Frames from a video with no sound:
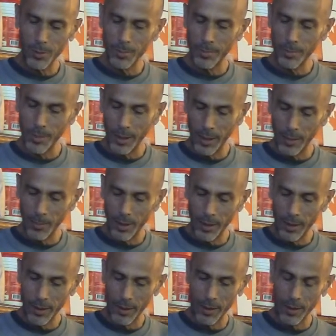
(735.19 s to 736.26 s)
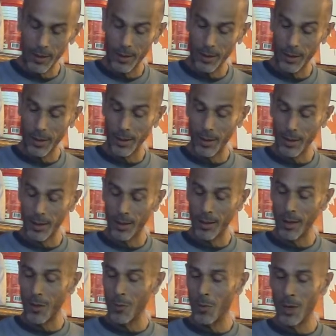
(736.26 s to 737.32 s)
Maybe
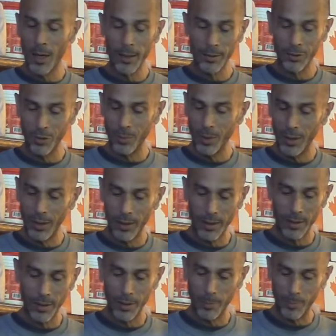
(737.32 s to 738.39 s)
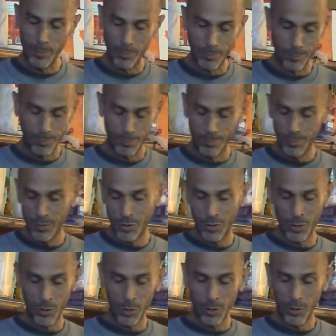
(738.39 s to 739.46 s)
they want it to be in the
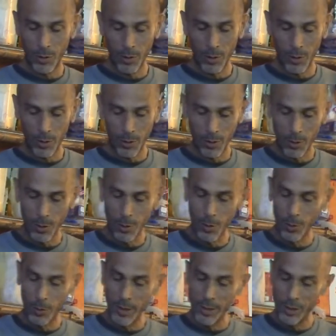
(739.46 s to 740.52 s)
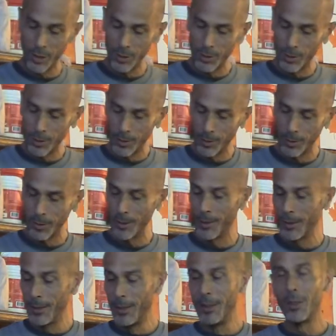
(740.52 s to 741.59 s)
circular, original,
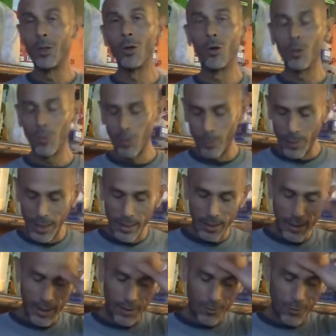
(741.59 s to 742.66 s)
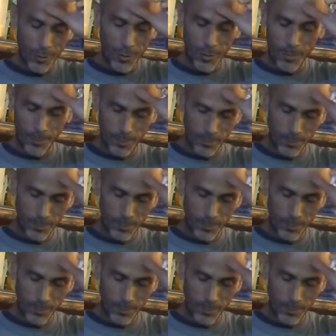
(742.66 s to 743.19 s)
normal pancake form.